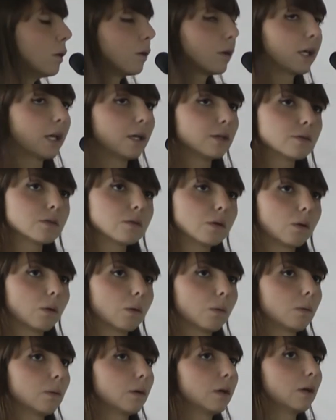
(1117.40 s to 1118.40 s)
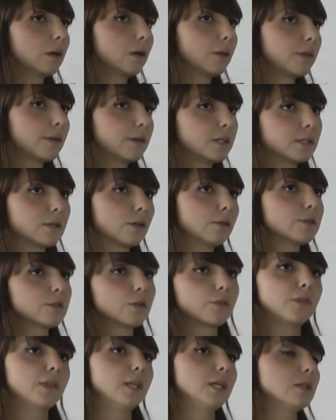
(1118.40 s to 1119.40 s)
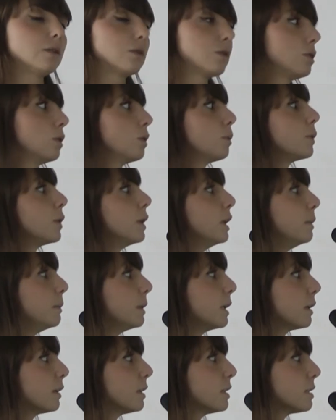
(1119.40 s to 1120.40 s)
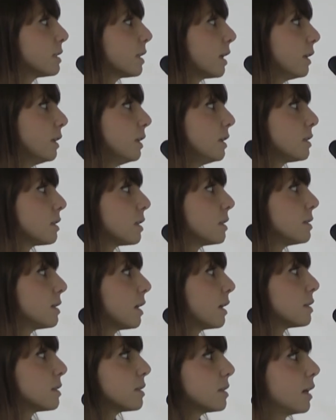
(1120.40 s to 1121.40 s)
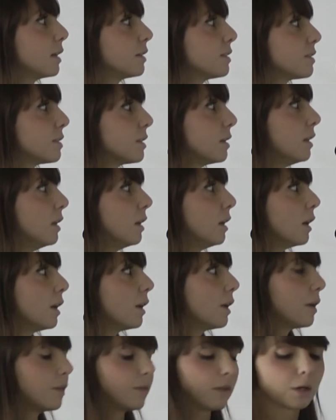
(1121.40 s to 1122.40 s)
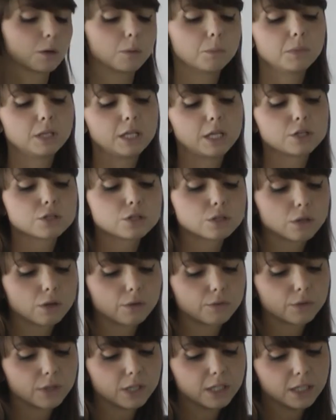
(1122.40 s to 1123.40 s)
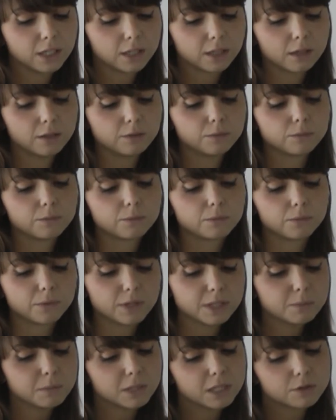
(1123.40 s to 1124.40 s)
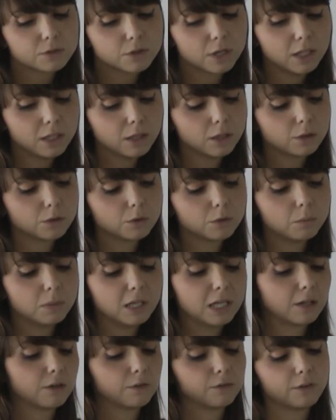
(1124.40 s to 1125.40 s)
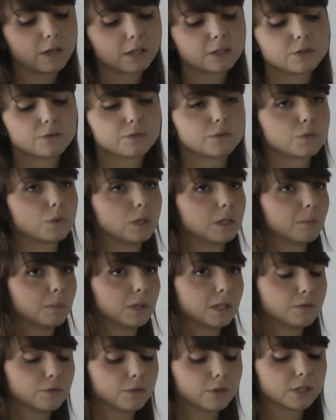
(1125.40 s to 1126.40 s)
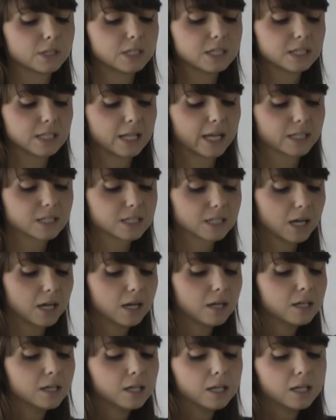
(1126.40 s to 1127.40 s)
Okay, so the results of these 2 preliminary studies suggest that the combination of reading and rhythmic training could be an effective treatment for dyslexia,